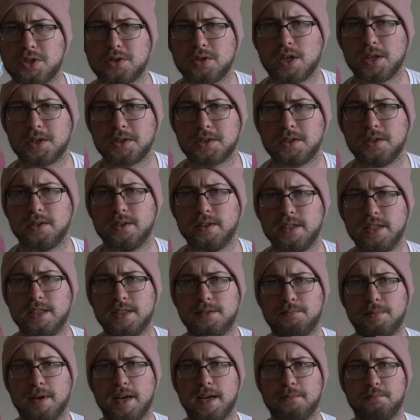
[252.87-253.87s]
Well, how about the
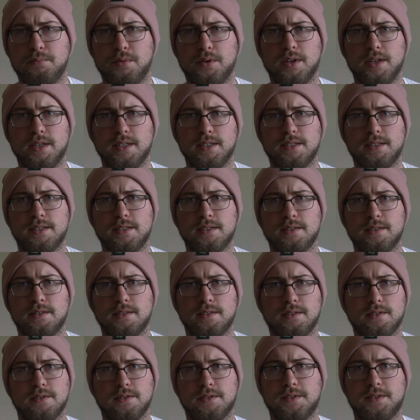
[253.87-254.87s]
structure of these bad
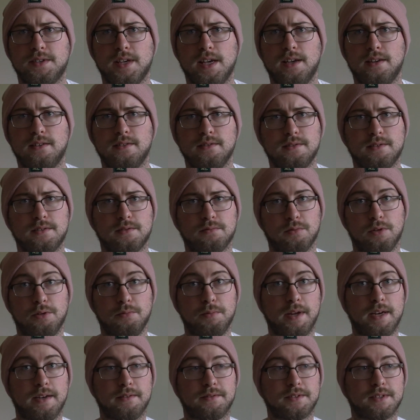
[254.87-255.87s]
boys? They're
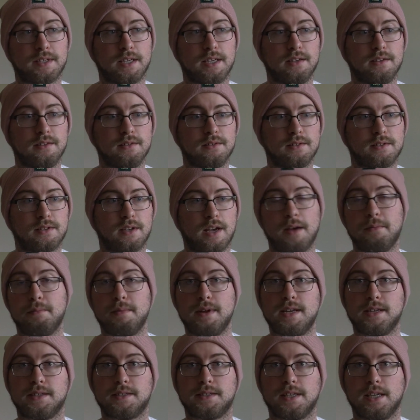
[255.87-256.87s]
cells. We're made of
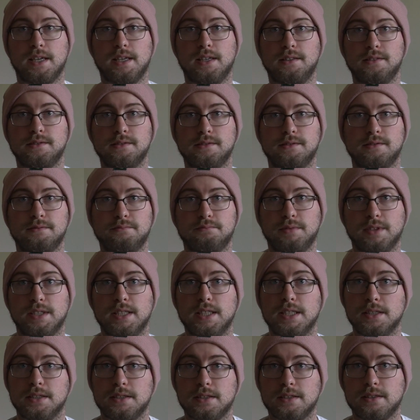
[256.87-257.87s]
cells. I'm in a
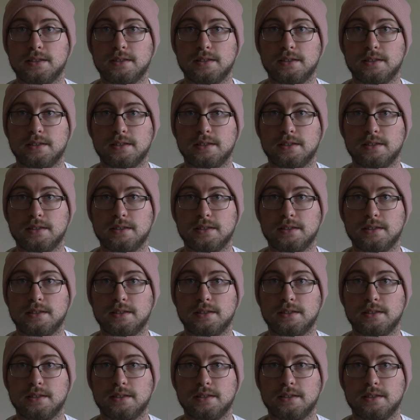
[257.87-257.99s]
cell.